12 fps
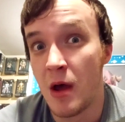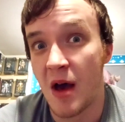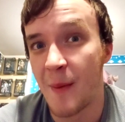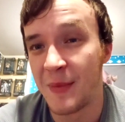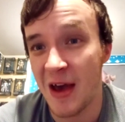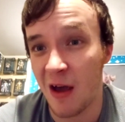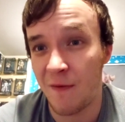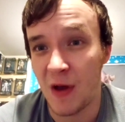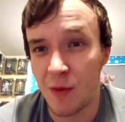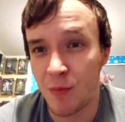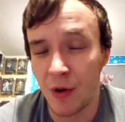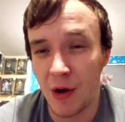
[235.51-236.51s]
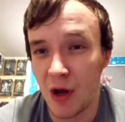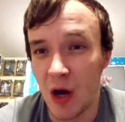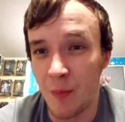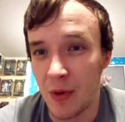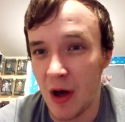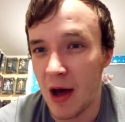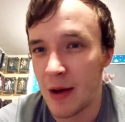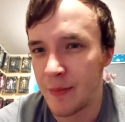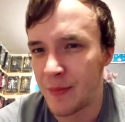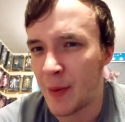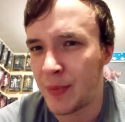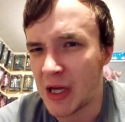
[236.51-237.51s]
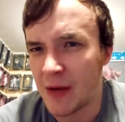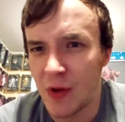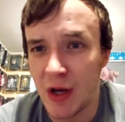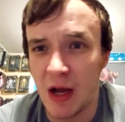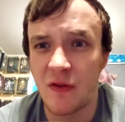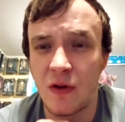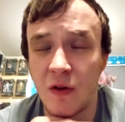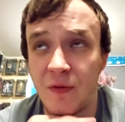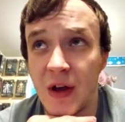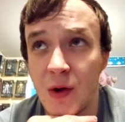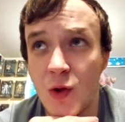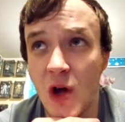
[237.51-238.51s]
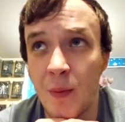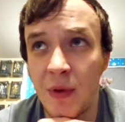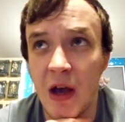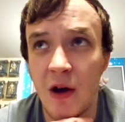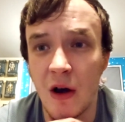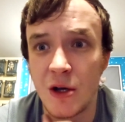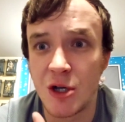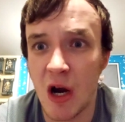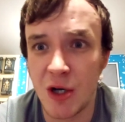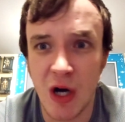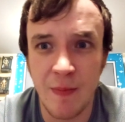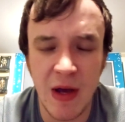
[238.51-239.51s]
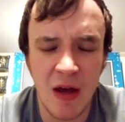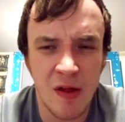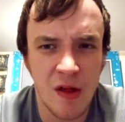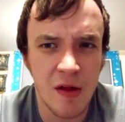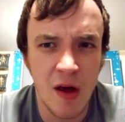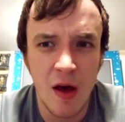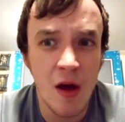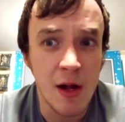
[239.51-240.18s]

Yakface put it up. I believe the next few figures coming out are Jar Jar Binks,